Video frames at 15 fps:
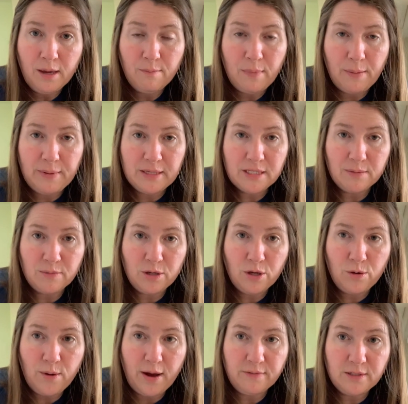Maybe it's something
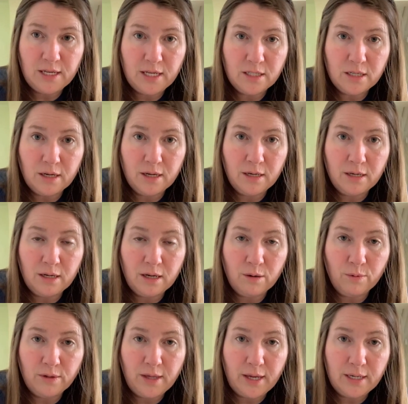you have to get done
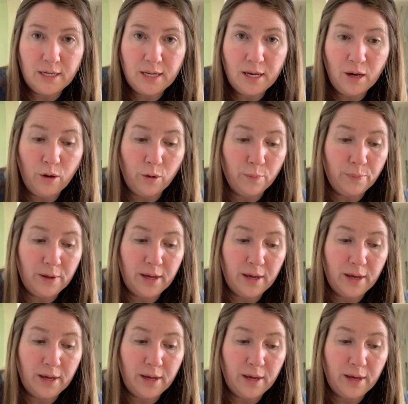without any help,